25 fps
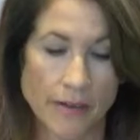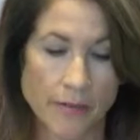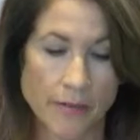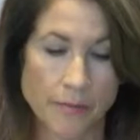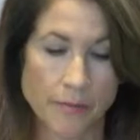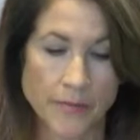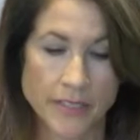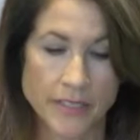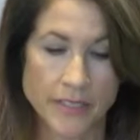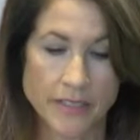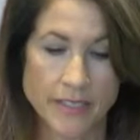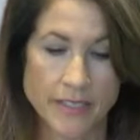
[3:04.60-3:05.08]

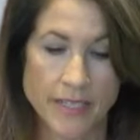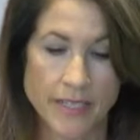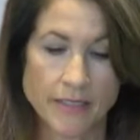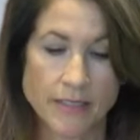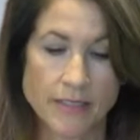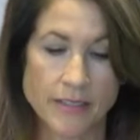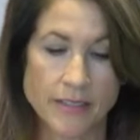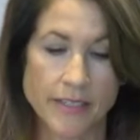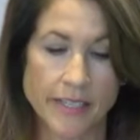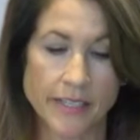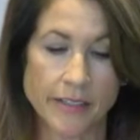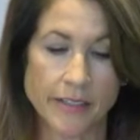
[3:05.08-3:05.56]
Yeah, that's
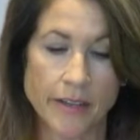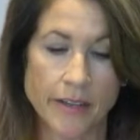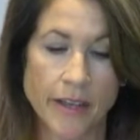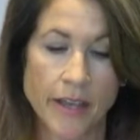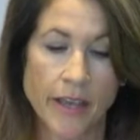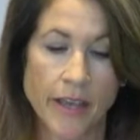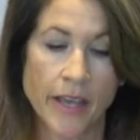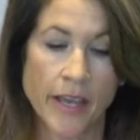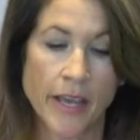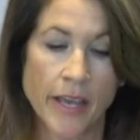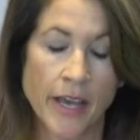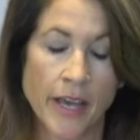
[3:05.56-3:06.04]

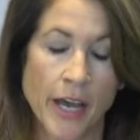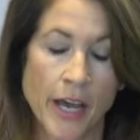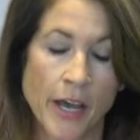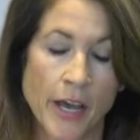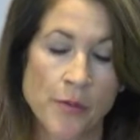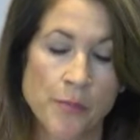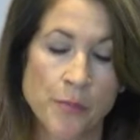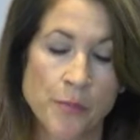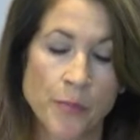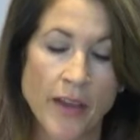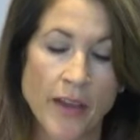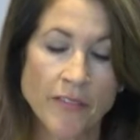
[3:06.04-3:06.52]
excellent.
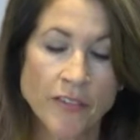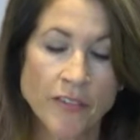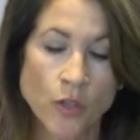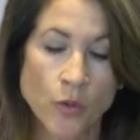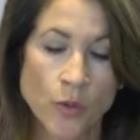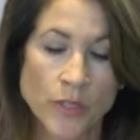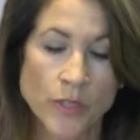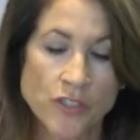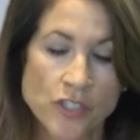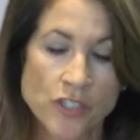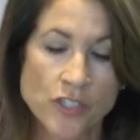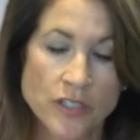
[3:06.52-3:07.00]
I have
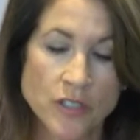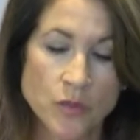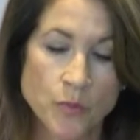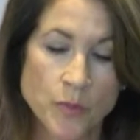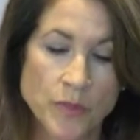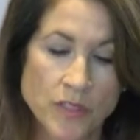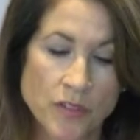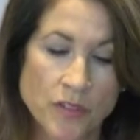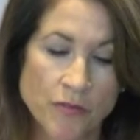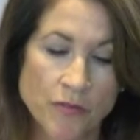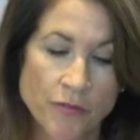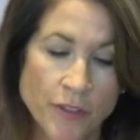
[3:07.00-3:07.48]
a question
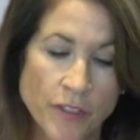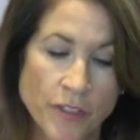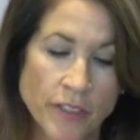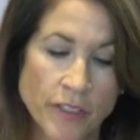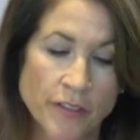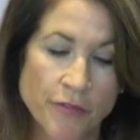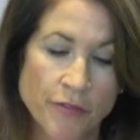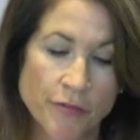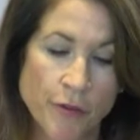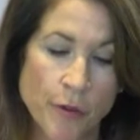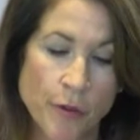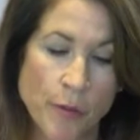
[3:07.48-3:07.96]

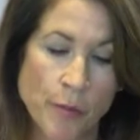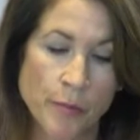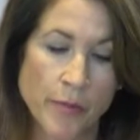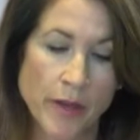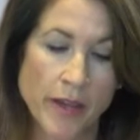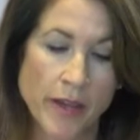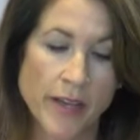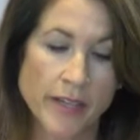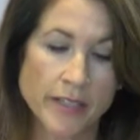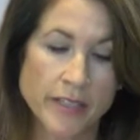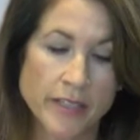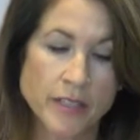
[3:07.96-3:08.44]
specifically
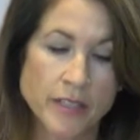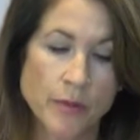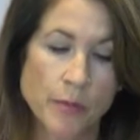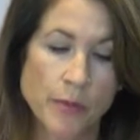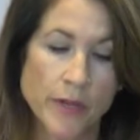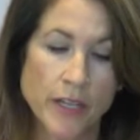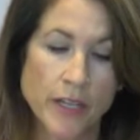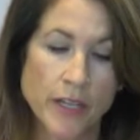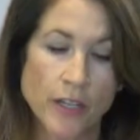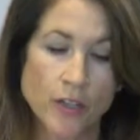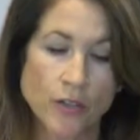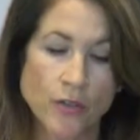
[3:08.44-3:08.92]
from
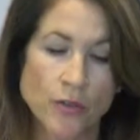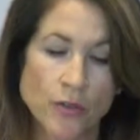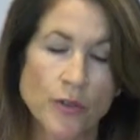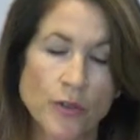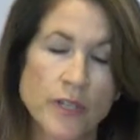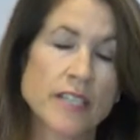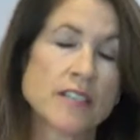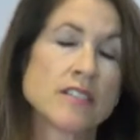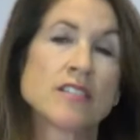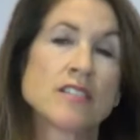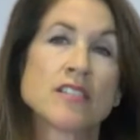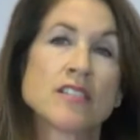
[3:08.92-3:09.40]
somebody who
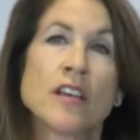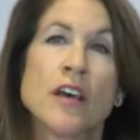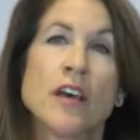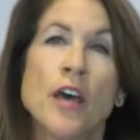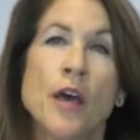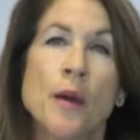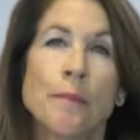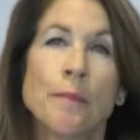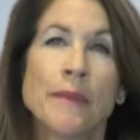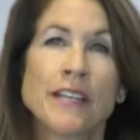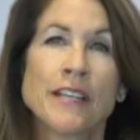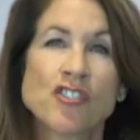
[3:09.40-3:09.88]
is
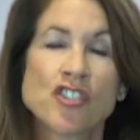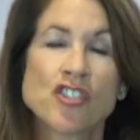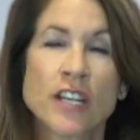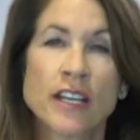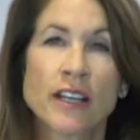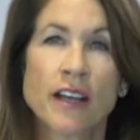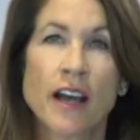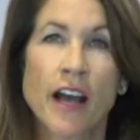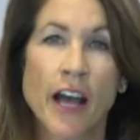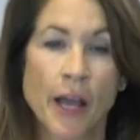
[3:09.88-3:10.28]
mentioning,